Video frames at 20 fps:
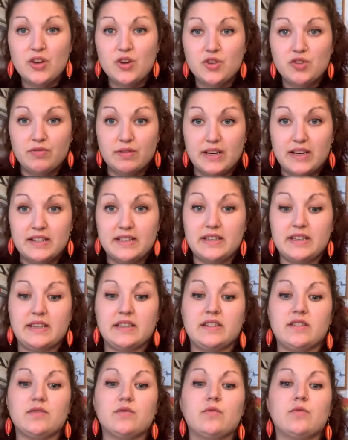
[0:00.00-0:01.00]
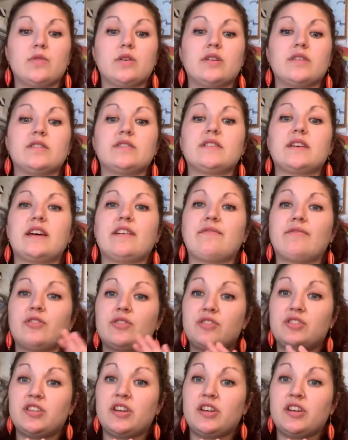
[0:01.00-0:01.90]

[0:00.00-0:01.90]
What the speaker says: So what I did was I first